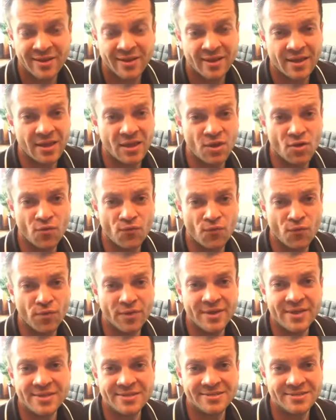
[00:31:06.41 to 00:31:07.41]
for
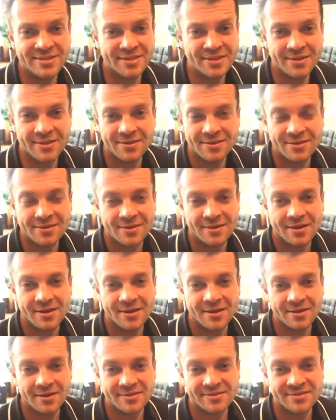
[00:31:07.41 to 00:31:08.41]
easy
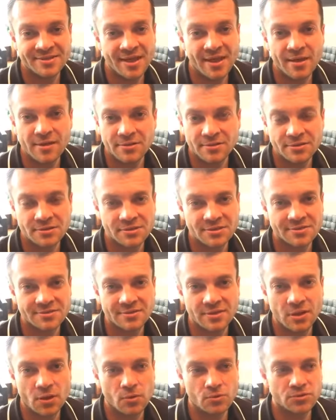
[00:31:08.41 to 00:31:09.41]
sales,
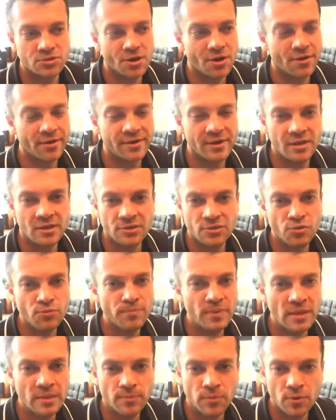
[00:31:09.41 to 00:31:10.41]
targeting new
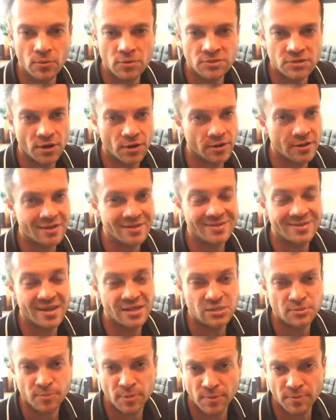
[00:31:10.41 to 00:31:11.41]
people, targeting
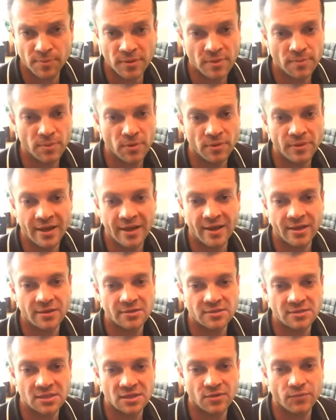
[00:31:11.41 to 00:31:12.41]
desperate people, that kind of
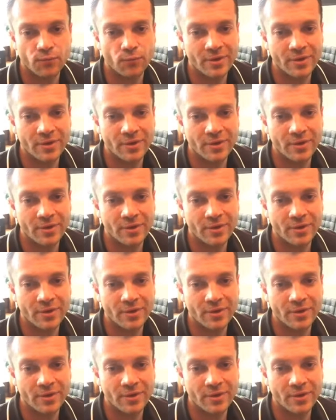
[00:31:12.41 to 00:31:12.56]
stuff.